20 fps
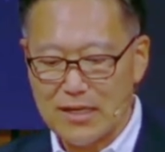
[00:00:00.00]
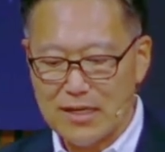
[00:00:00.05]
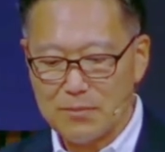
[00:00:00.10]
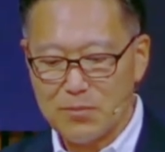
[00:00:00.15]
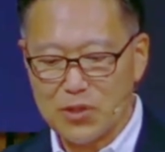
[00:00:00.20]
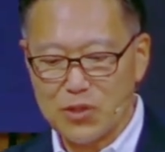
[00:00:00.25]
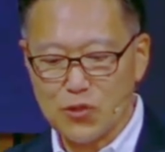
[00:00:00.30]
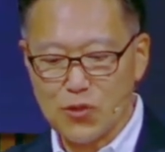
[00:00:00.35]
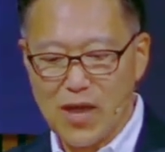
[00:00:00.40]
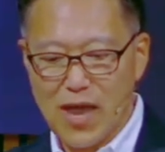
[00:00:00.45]

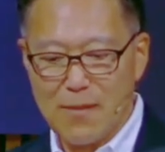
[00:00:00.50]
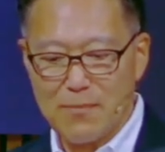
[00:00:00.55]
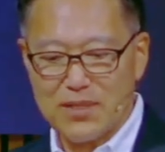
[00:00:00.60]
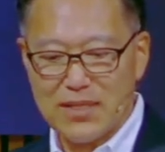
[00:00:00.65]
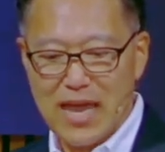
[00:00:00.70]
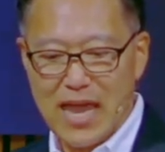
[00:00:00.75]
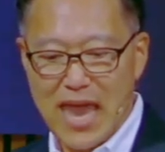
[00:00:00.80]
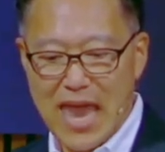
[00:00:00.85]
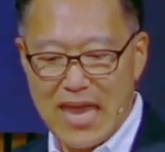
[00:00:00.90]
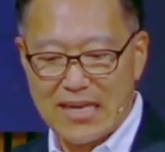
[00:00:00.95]
but you have been
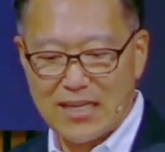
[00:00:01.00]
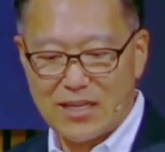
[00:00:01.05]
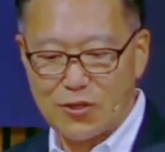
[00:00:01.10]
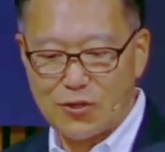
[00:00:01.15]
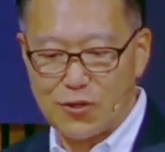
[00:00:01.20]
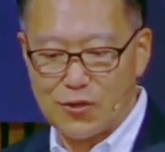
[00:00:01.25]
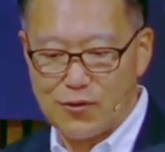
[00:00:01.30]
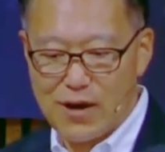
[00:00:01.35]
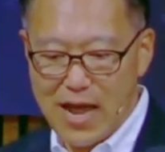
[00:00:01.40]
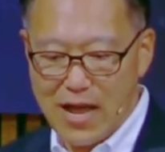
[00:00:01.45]
hanging
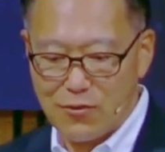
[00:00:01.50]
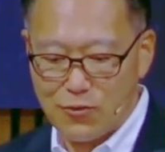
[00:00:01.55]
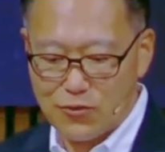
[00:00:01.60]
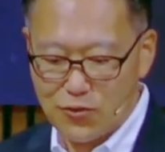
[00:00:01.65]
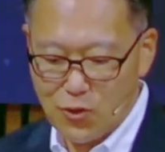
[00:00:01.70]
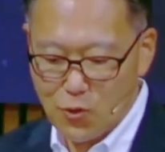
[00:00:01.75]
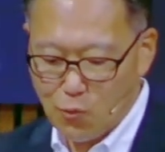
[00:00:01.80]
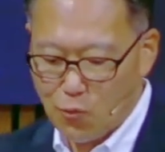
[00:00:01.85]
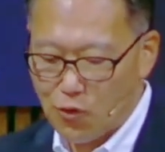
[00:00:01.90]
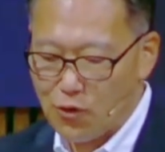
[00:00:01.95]
around
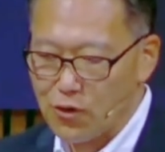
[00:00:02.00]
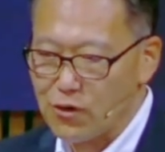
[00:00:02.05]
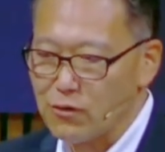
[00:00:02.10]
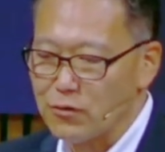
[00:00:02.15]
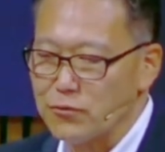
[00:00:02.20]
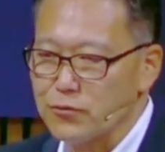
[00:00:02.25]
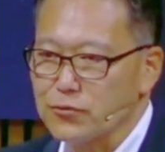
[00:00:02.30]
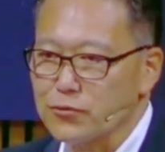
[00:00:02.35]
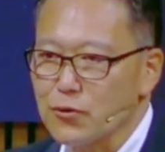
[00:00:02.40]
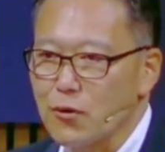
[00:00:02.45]
the
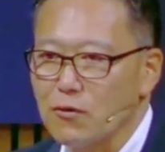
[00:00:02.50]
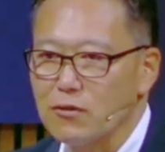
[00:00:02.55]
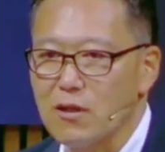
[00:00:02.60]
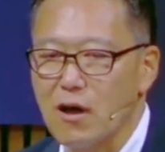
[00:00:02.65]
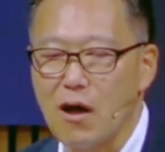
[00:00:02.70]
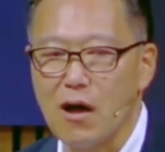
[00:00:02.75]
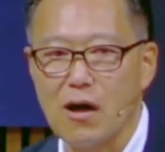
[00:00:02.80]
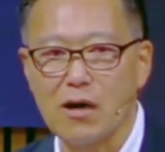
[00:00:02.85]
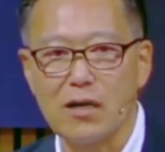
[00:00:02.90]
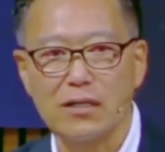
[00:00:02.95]
world so
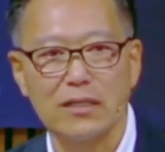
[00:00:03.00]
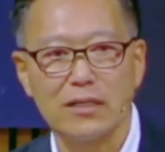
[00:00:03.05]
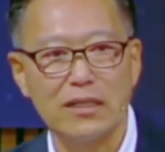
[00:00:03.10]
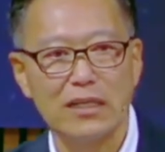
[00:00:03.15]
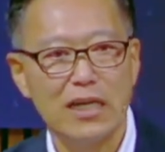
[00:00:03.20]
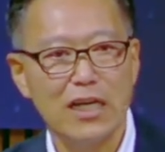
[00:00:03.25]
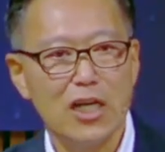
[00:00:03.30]
long